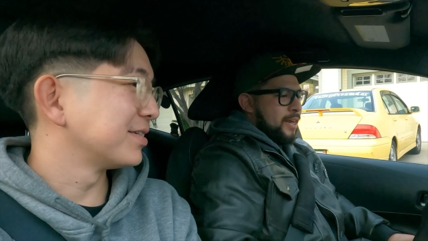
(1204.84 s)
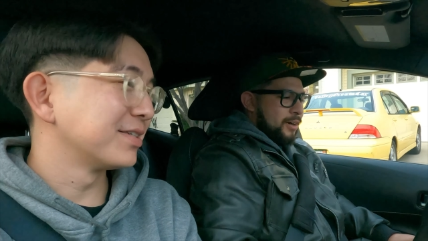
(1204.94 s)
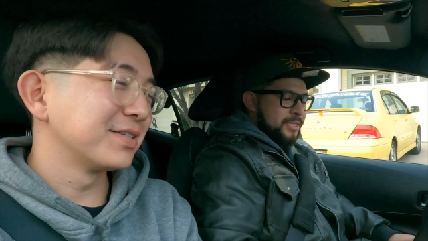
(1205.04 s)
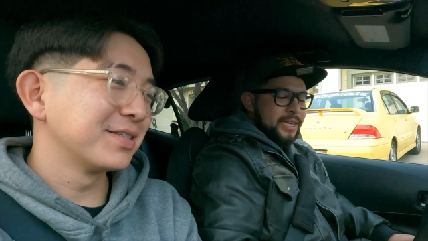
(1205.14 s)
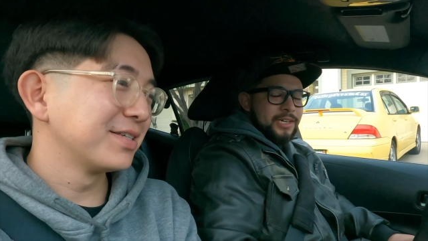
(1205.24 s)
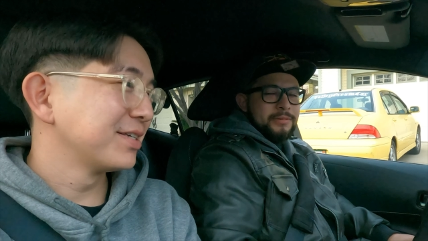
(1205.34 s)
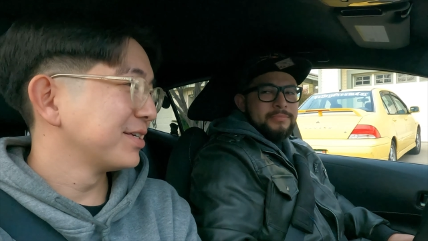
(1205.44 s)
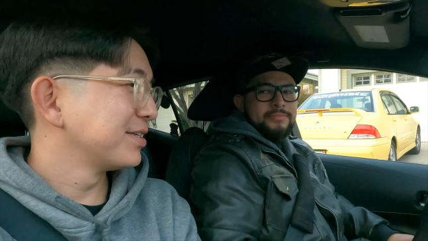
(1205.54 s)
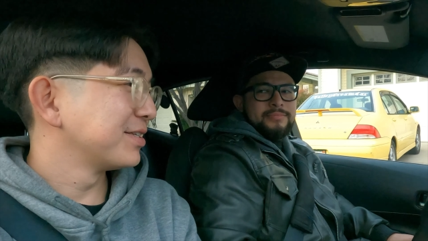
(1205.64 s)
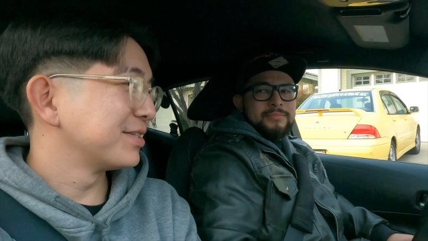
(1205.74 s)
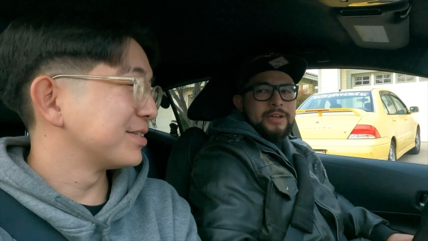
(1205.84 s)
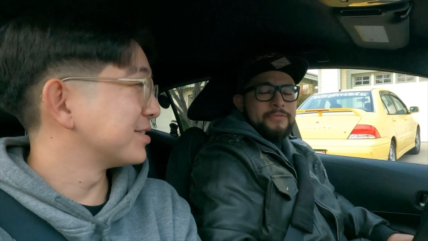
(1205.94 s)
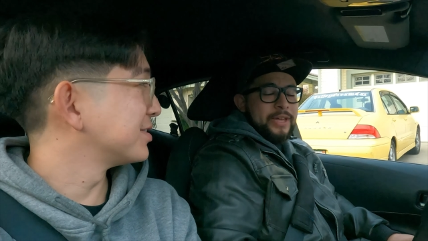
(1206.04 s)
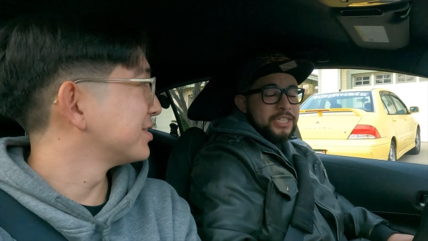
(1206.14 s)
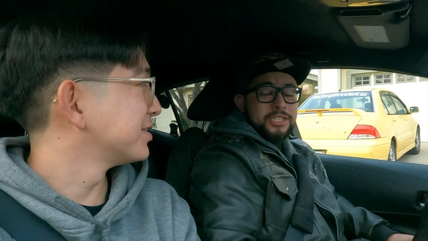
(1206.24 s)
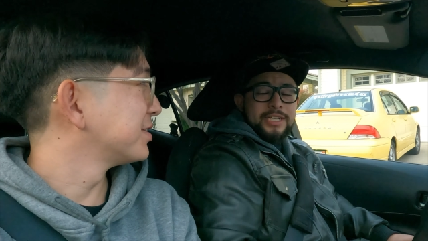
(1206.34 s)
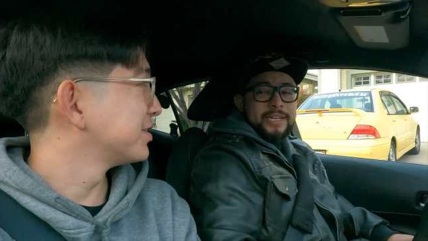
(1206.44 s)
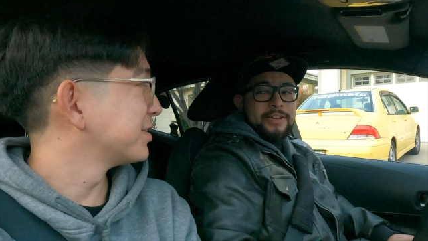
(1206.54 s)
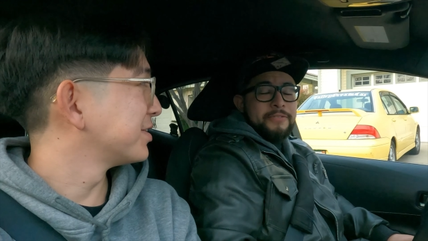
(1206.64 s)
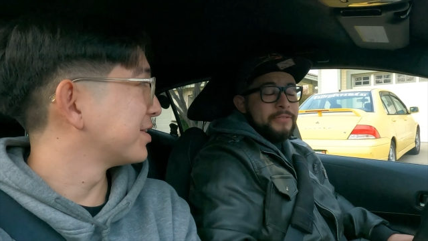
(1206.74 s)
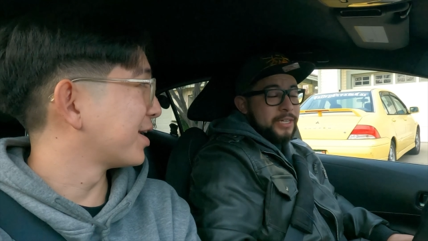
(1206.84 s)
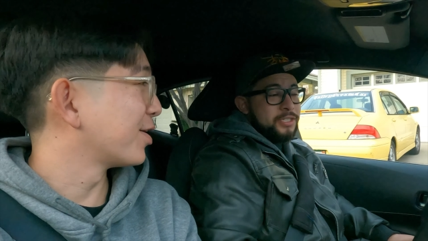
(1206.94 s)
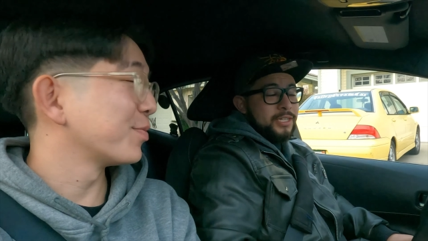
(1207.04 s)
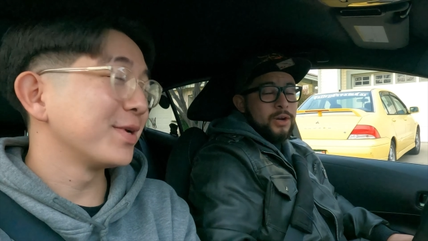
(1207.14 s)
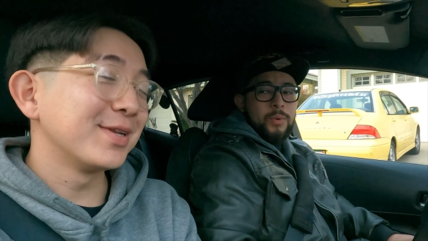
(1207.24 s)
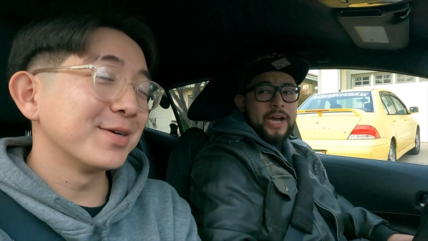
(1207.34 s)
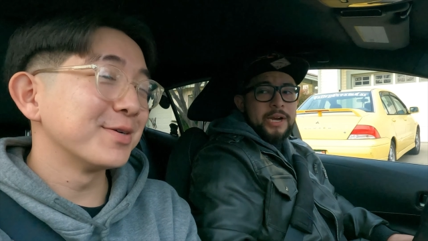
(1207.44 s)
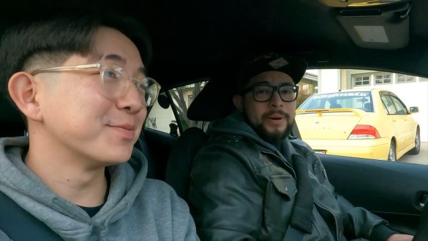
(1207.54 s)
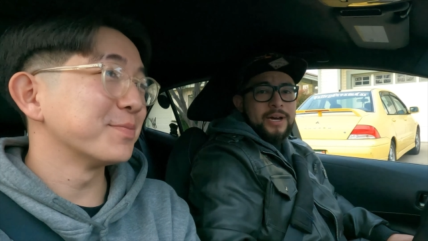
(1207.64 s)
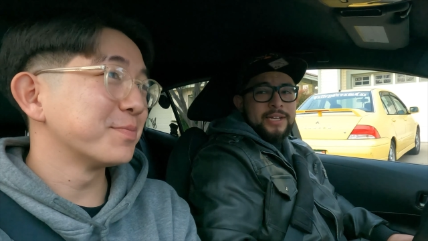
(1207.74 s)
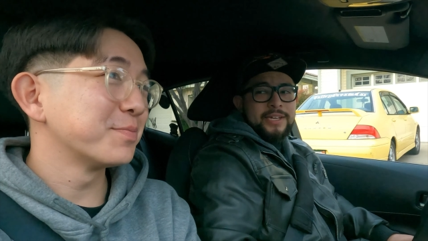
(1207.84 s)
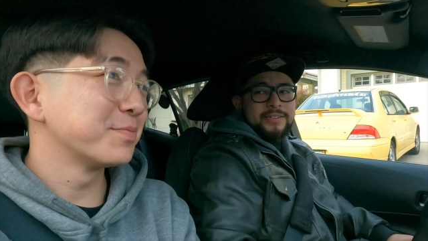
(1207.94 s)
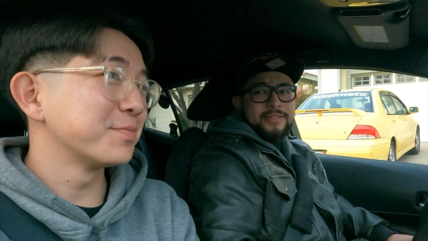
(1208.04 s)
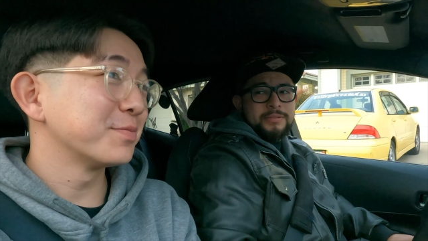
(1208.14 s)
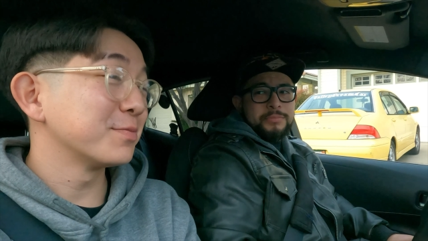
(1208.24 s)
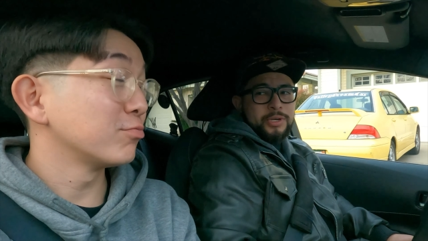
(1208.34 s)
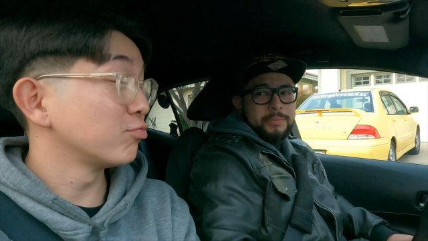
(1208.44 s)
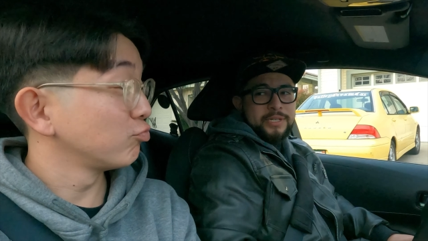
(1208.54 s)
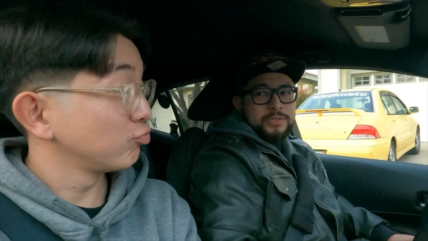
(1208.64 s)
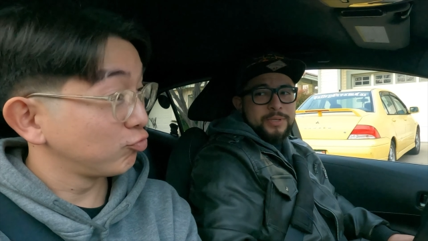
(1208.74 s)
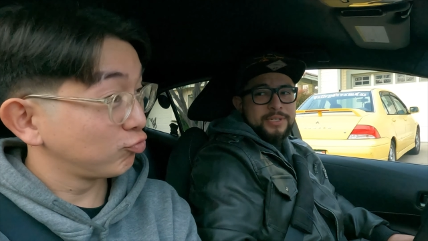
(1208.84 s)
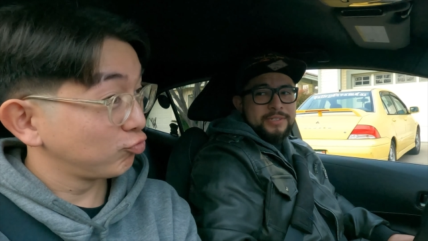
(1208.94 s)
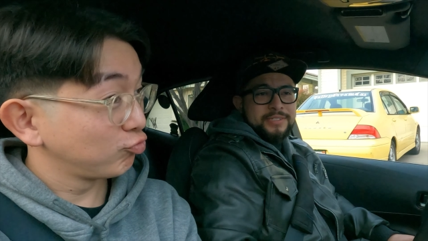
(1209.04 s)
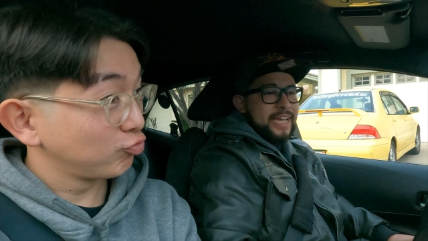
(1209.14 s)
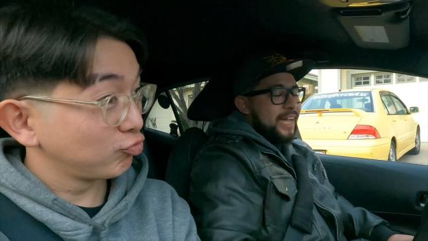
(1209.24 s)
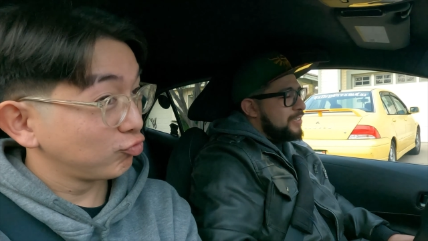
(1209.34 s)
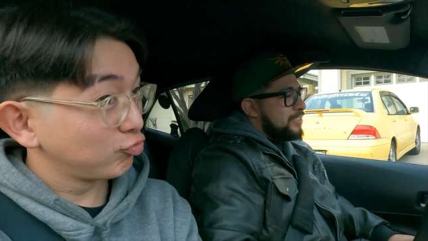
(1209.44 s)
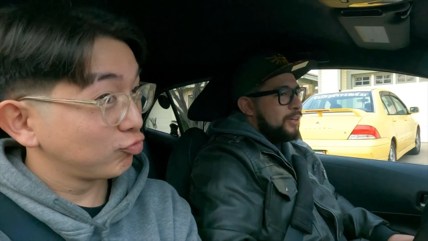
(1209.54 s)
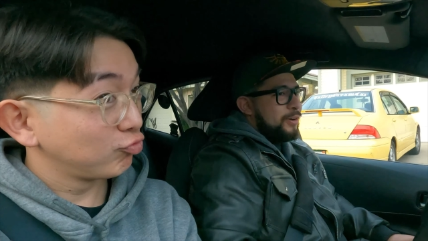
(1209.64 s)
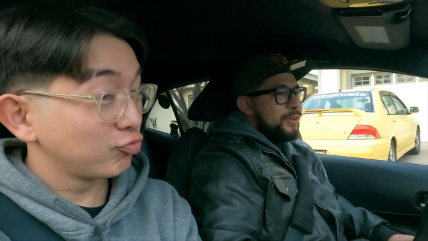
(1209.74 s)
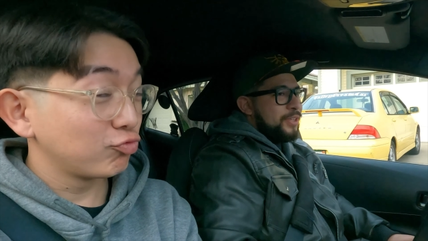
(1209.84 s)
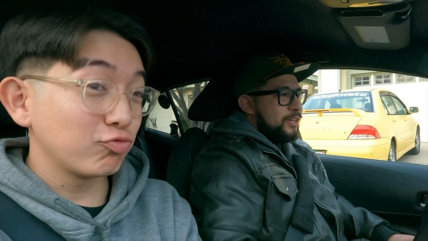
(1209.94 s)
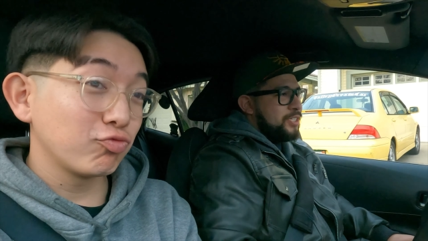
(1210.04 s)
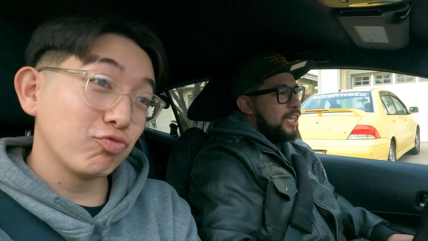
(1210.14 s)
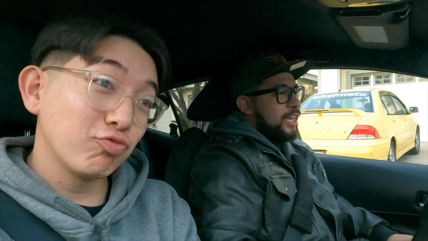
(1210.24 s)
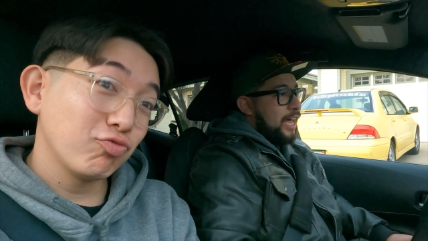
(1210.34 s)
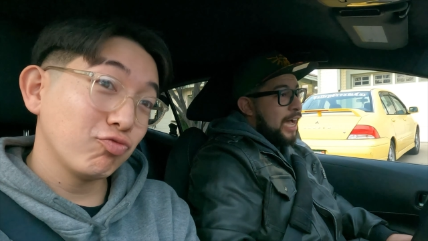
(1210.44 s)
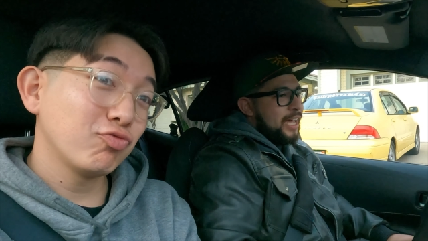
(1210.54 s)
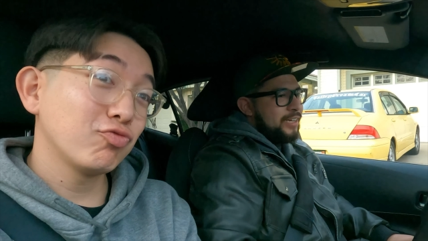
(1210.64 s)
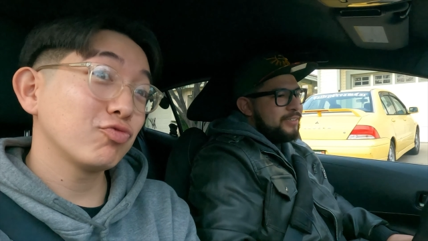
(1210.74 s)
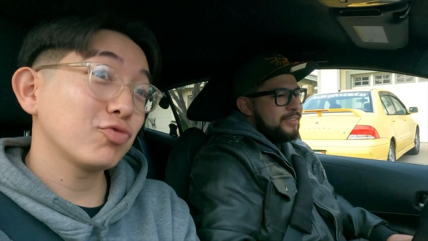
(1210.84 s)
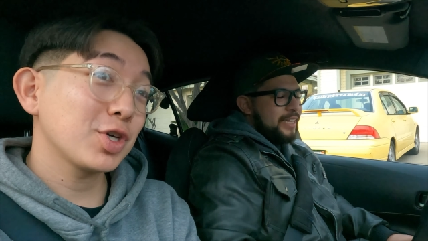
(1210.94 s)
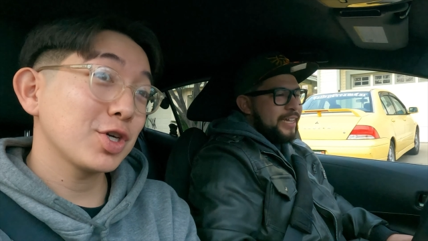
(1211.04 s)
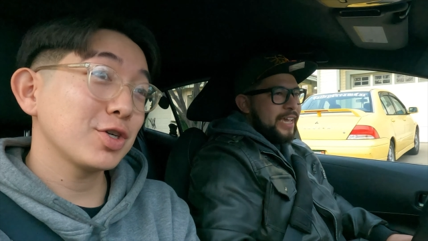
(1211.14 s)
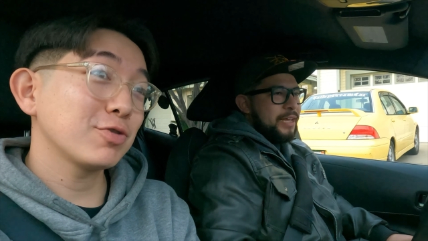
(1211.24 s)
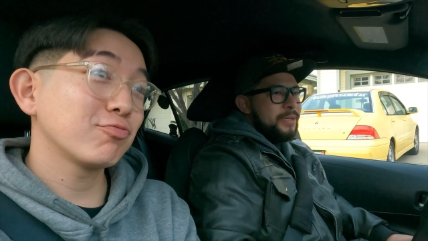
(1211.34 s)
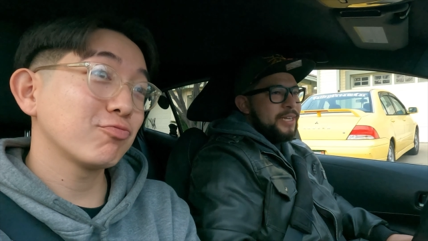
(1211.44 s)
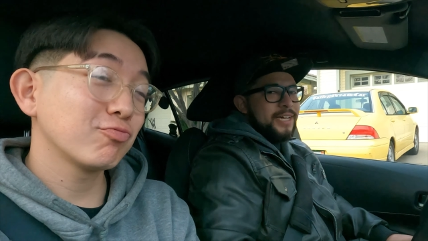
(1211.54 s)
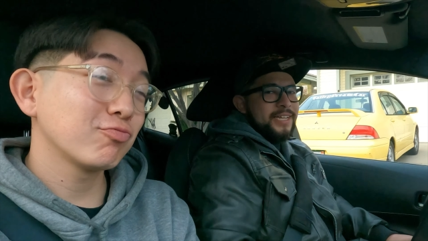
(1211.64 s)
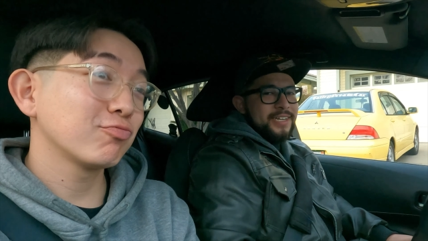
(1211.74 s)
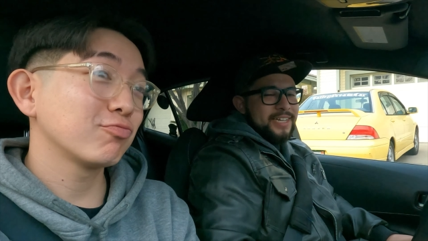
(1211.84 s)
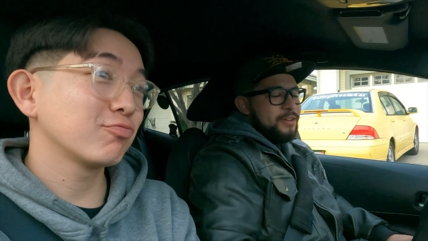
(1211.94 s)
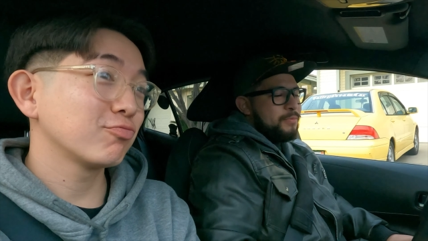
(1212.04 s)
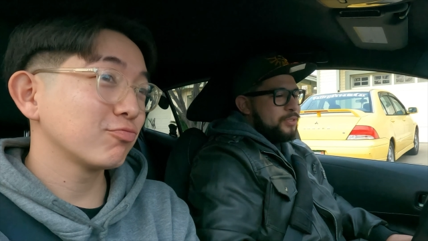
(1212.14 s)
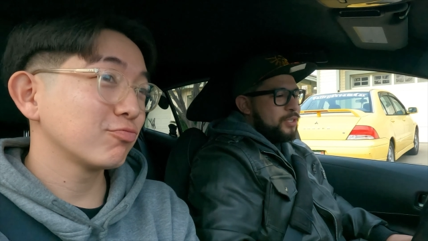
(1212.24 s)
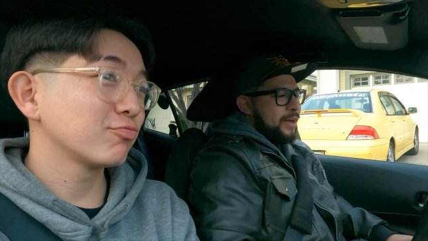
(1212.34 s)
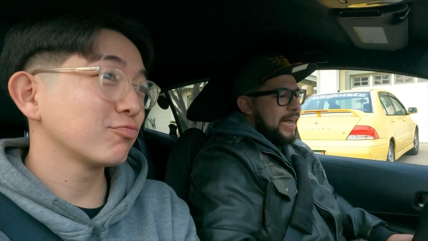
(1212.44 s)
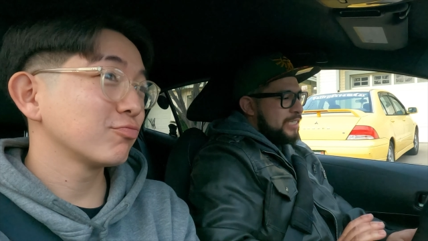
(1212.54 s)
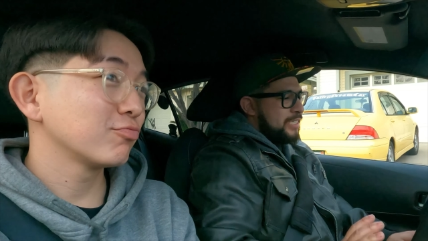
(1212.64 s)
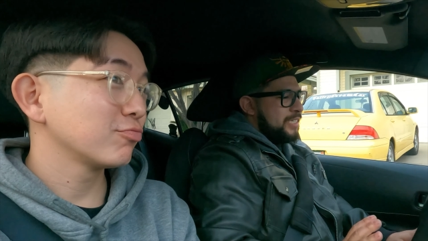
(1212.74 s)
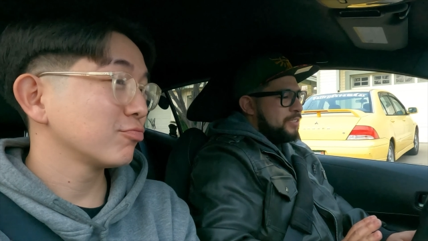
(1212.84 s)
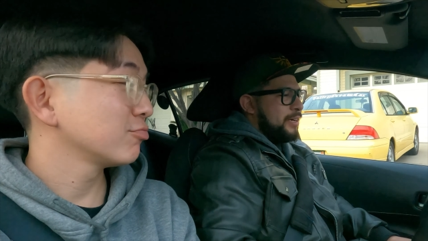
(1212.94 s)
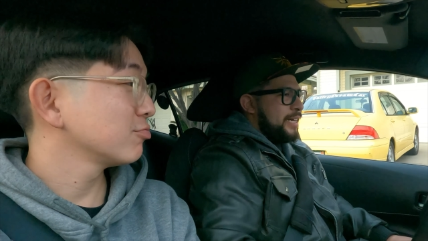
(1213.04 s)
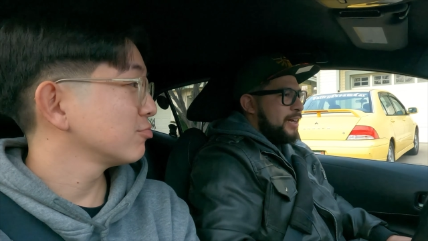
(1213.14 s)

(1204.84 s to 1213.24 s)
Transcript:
Speaker 1: air setup eventually eventually a wide dope. body some three-piece wheel yeah so there's a lot okay. that can be done so as it sits right